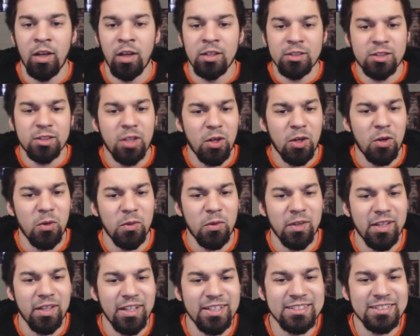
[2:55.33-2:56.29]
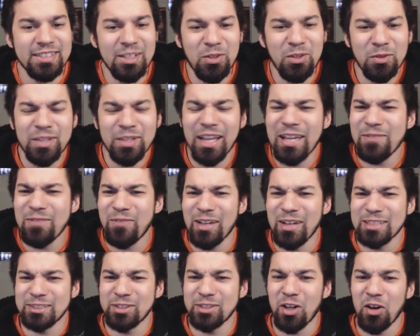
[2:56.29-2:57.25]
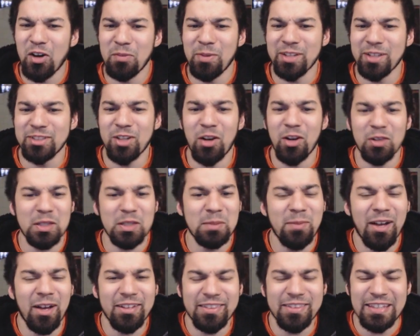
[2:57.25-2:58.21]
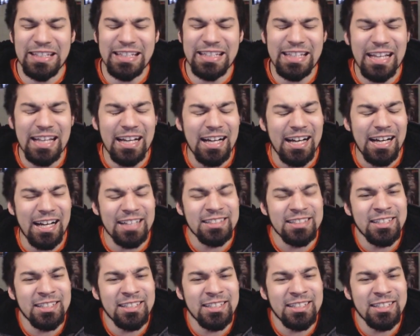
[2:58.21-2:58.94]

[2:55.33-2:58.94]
So, is it okay if I start off by talking about the